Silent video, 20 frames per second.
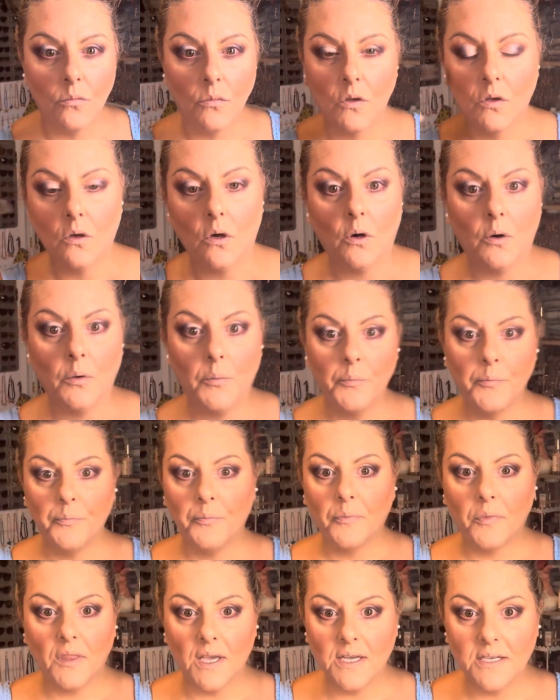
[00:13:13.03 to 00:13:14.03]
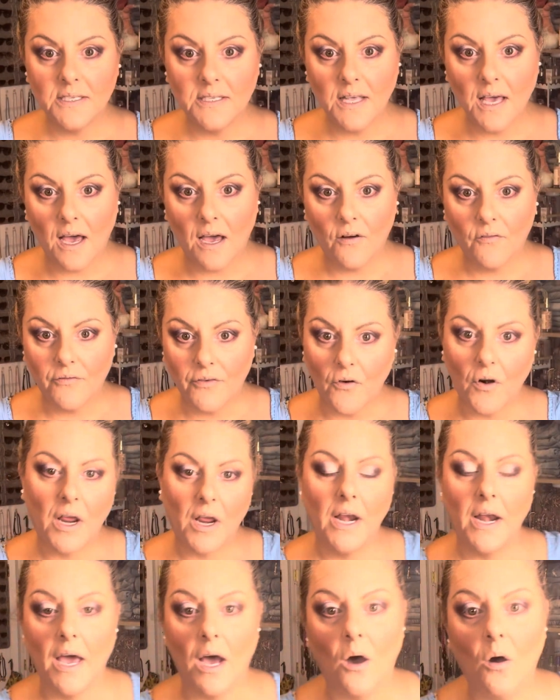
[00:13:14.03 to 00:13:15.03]
So there's that for
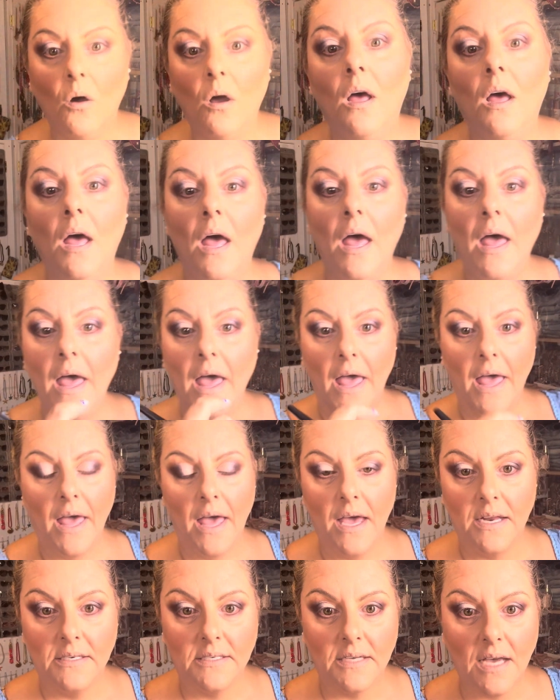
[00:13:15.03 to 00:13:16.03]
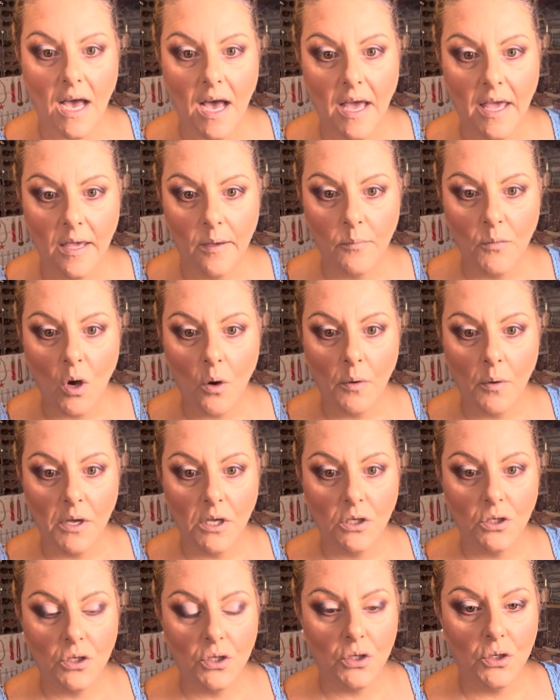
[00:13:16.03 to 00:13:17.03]
right now. And I am
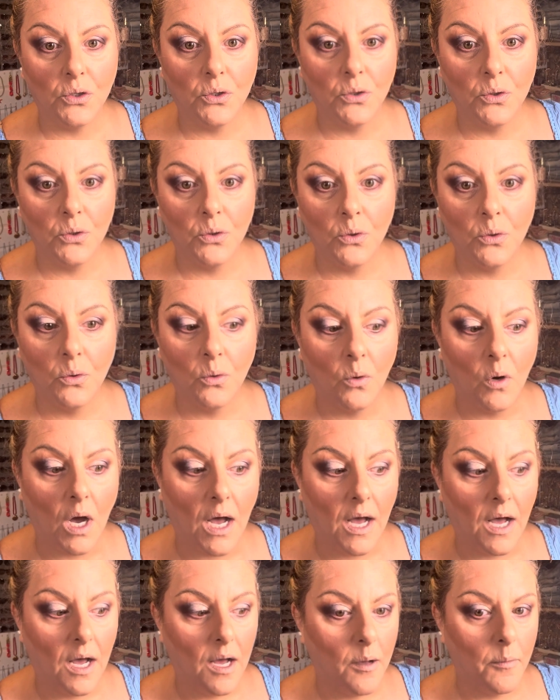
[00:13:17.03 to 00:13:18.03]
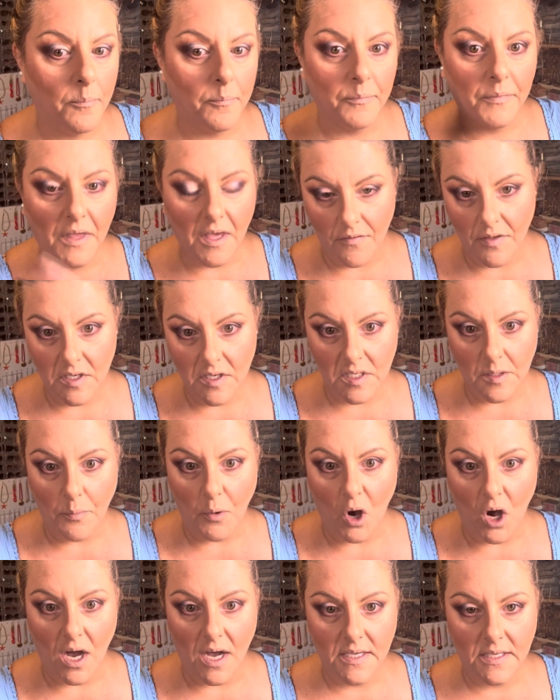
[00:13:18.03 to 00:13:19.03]
going to give this a
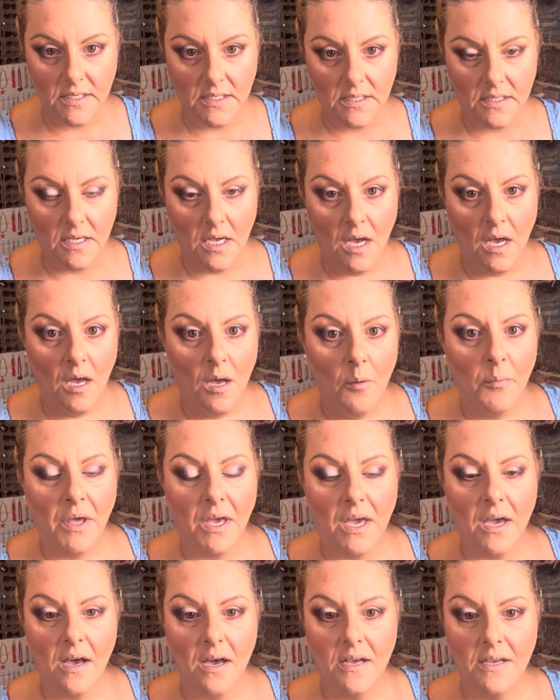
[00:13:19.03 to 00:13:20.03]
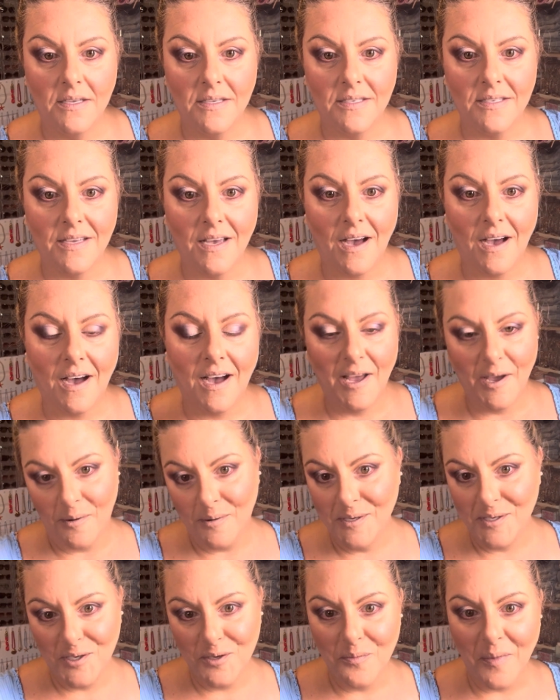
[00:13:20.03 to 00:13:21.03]
pause because I
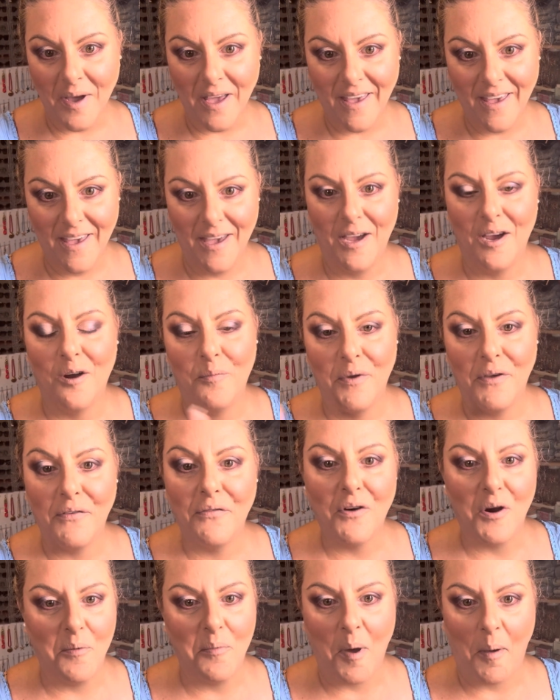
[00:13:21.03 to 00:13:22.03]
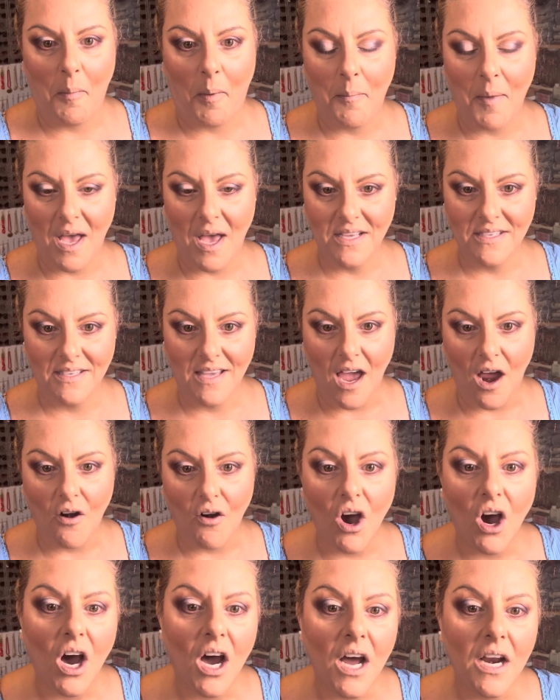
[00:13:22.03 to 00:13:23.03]
always do my hair before I put my
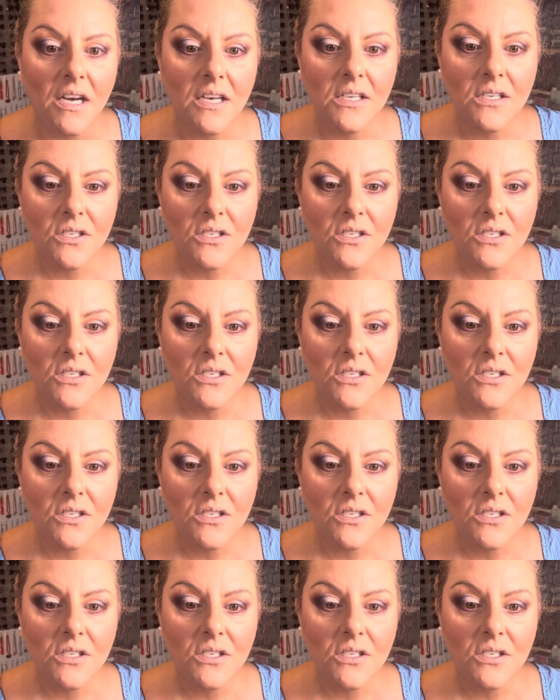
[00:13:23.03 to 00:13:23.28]
mascara on.